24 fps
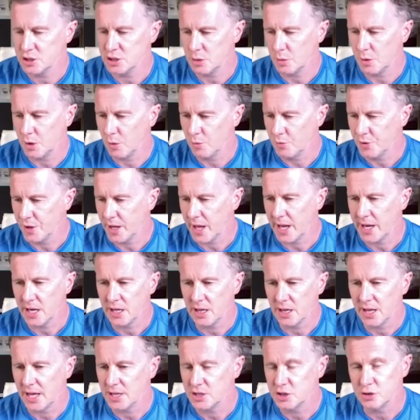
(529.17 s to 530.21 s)
So I don't think any
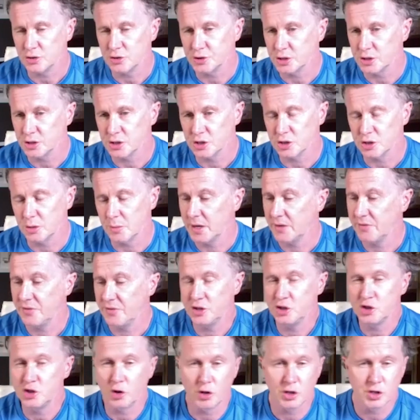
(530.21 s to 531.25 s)
will get done to the summer. And if
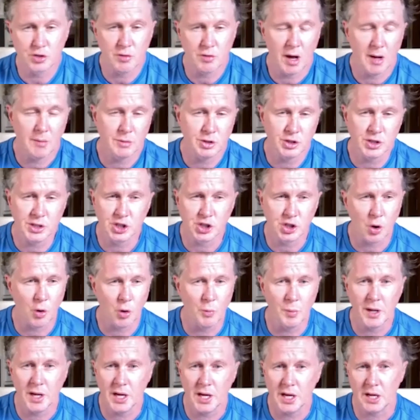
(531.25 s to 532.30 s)
he joins Real Madrid,
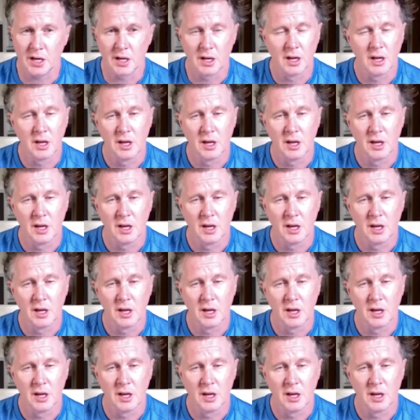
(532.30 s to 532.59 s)
so be it.